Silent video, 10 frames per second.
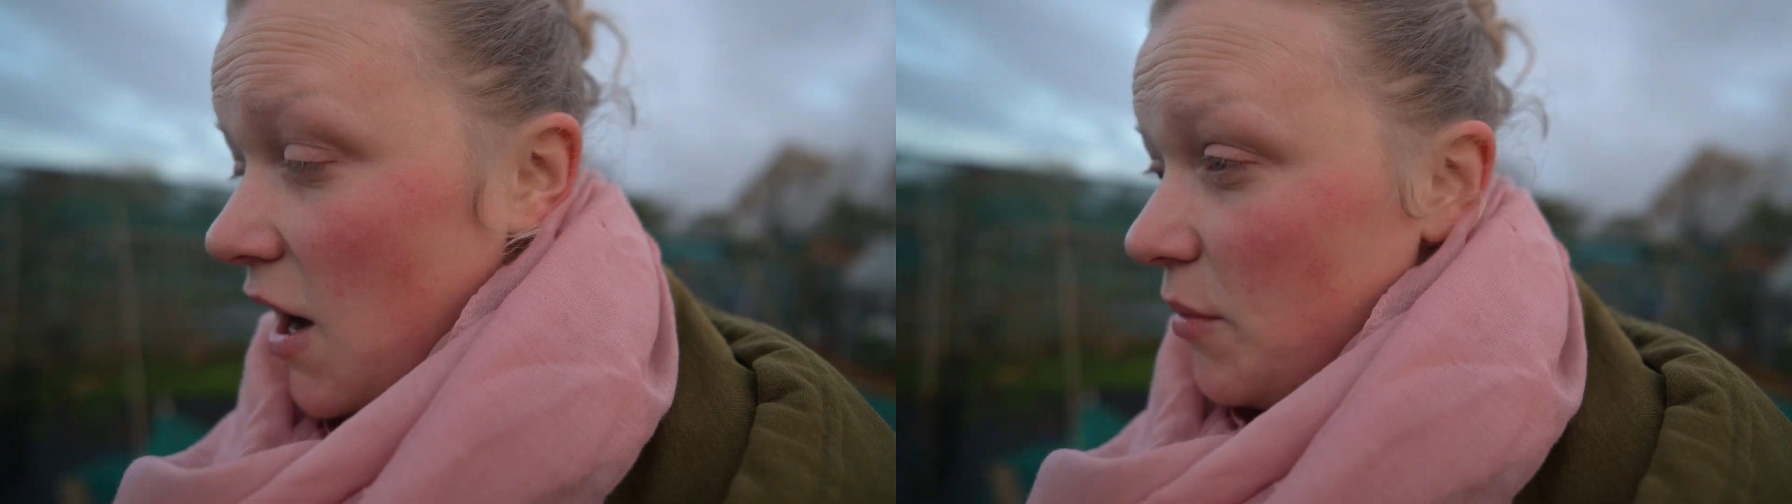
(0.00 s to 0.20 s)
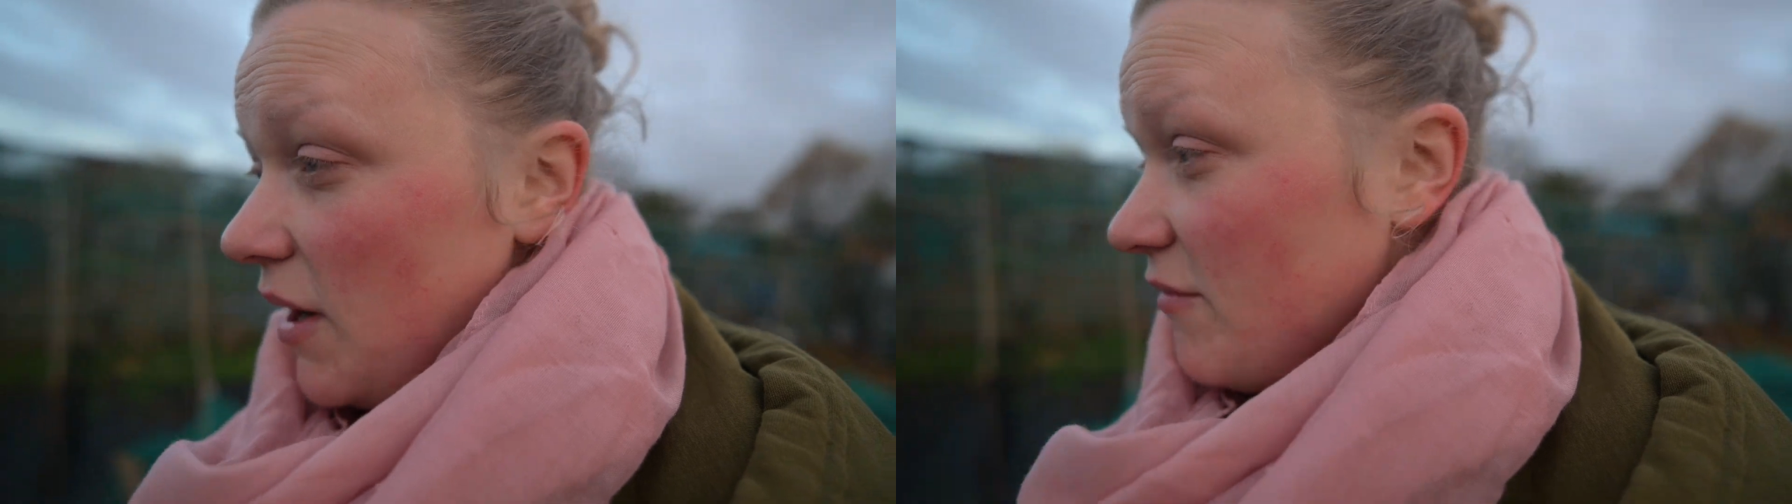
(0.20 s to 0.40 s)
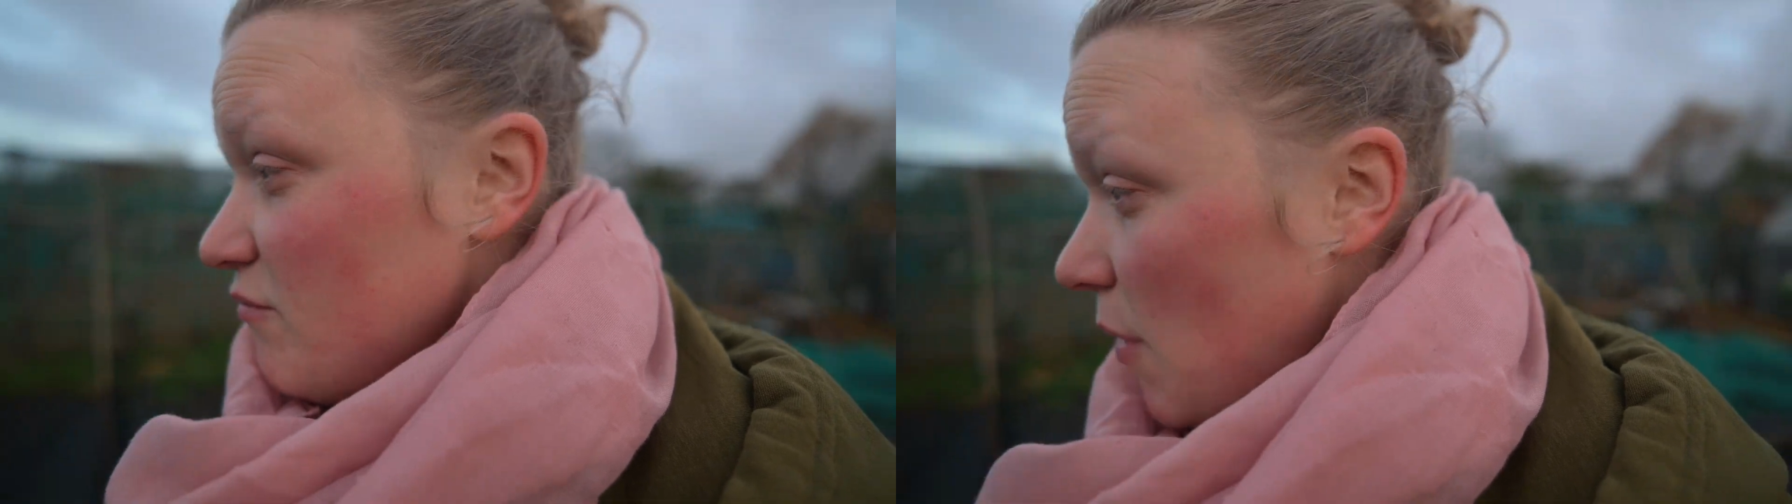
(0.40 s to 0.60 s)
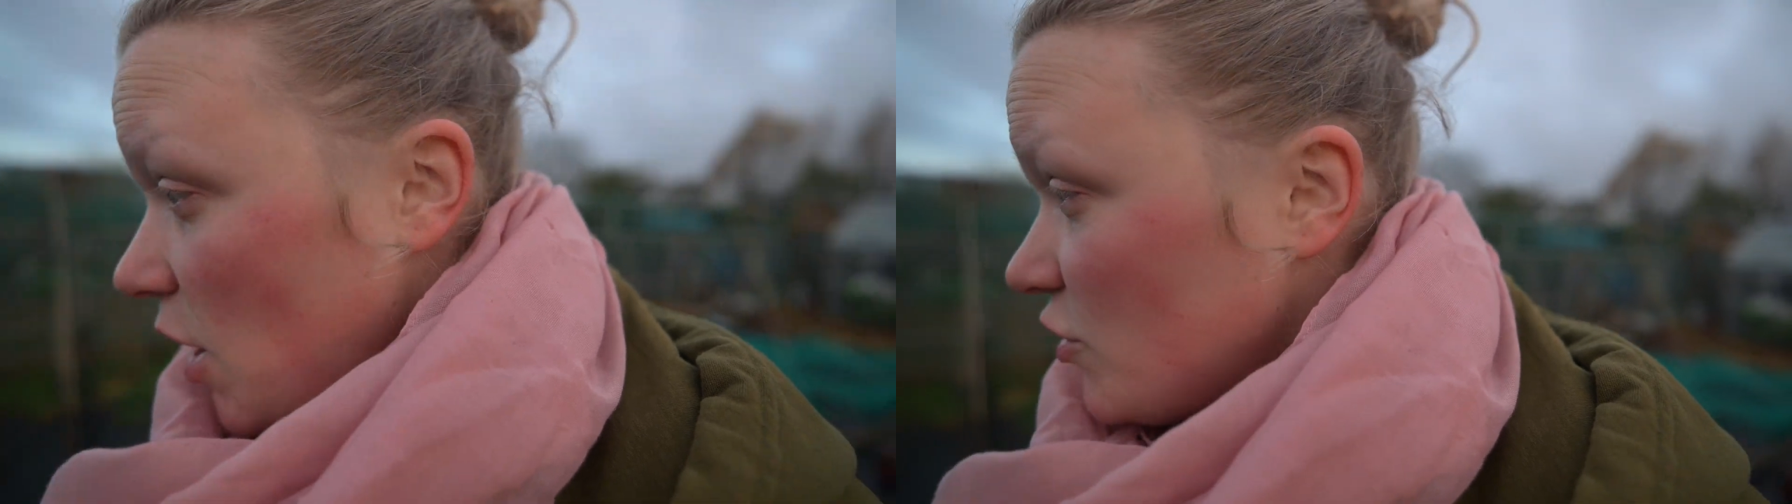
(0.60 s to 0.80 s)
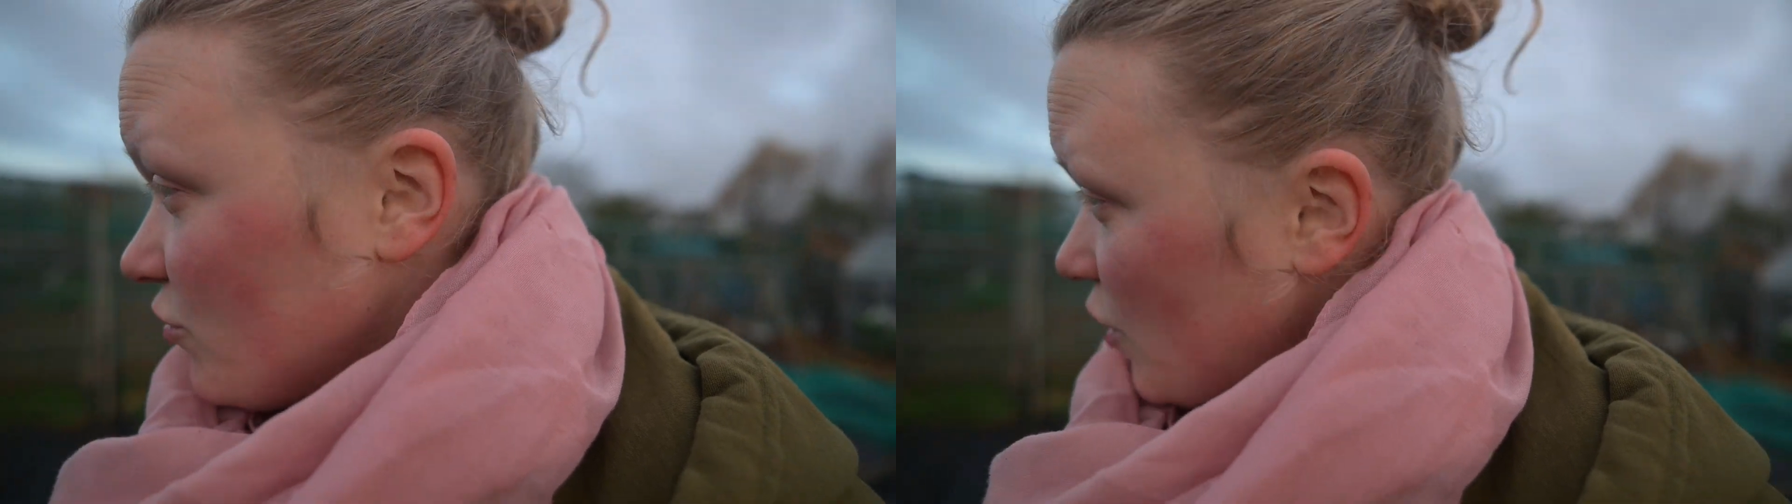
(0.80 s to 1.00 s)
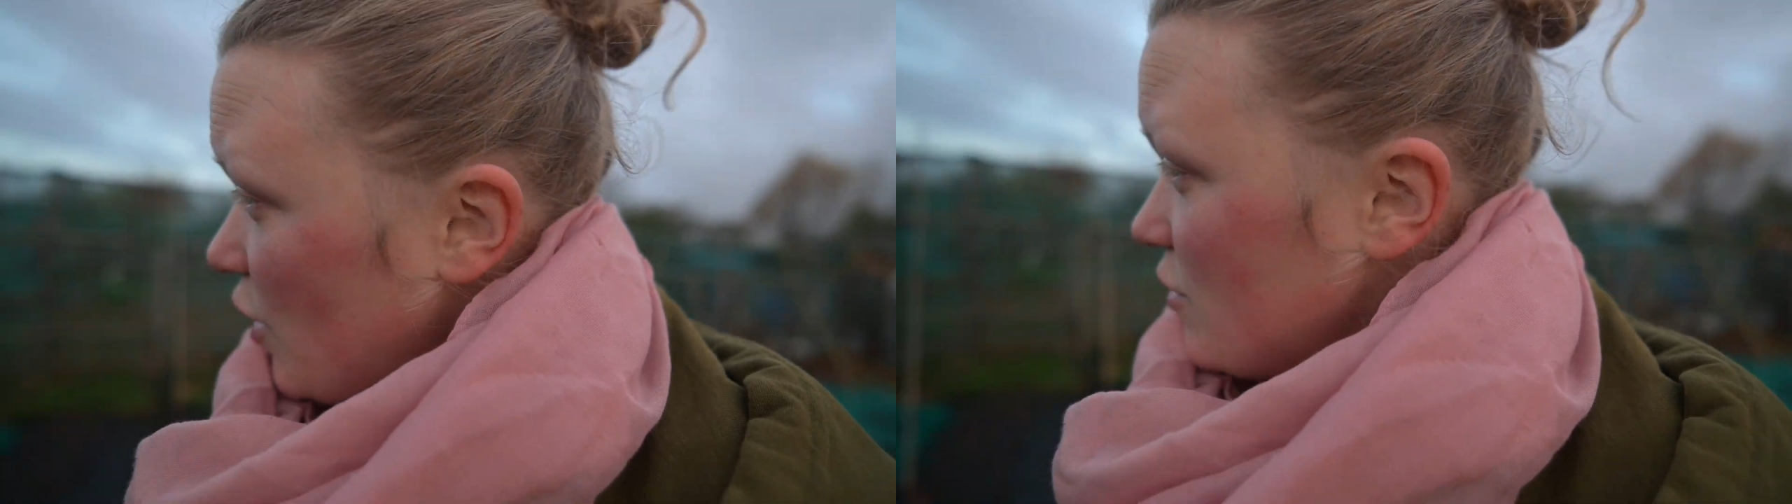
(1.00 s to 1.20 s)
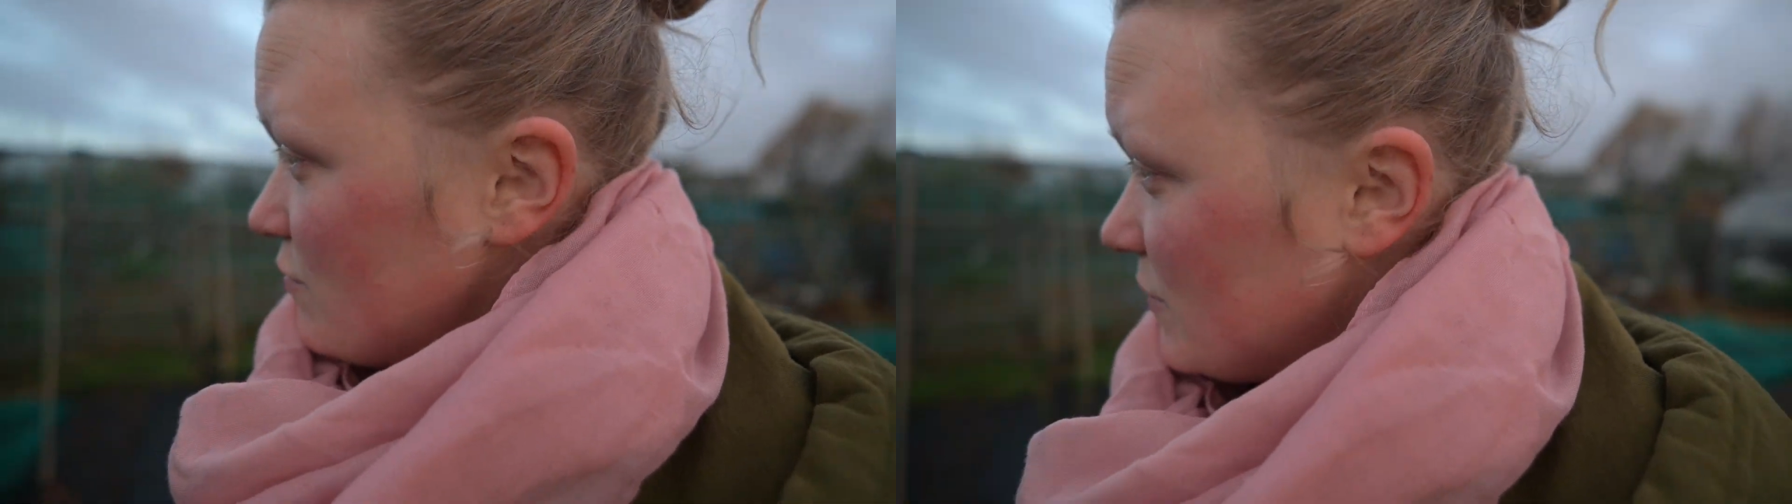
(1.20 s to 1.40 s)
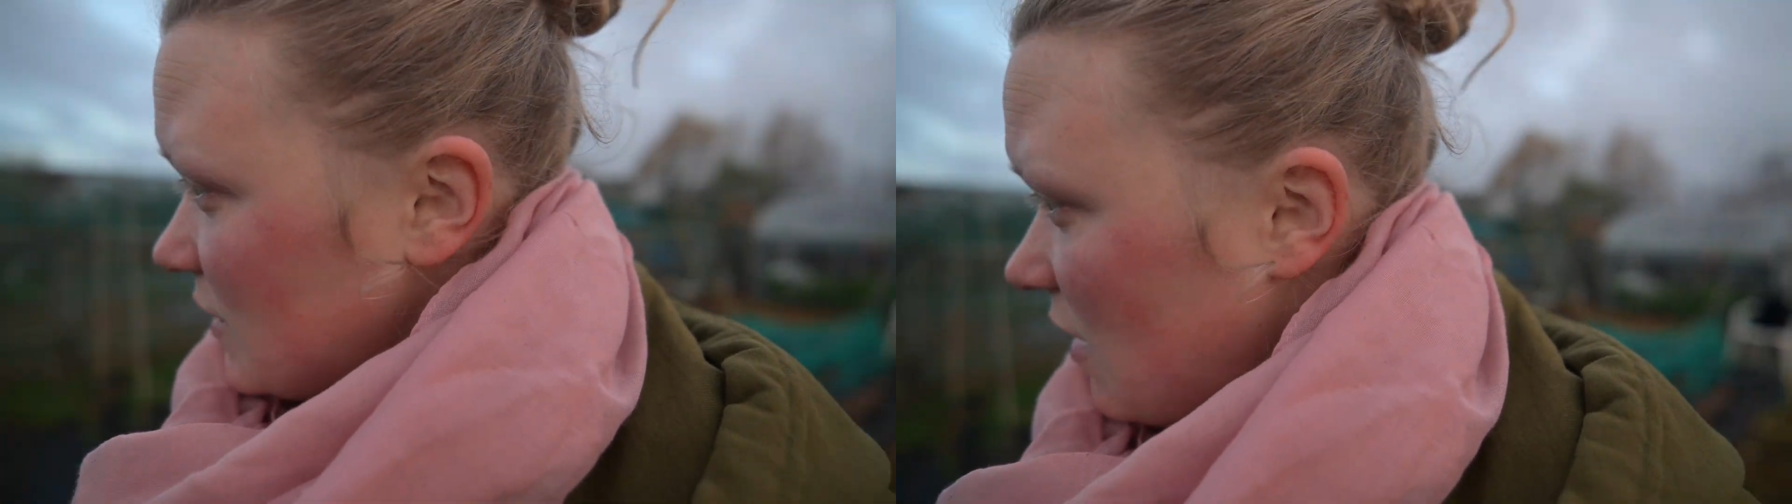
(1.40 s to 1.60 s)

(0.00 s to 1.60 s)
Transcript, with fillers: We're going to have mushrooms.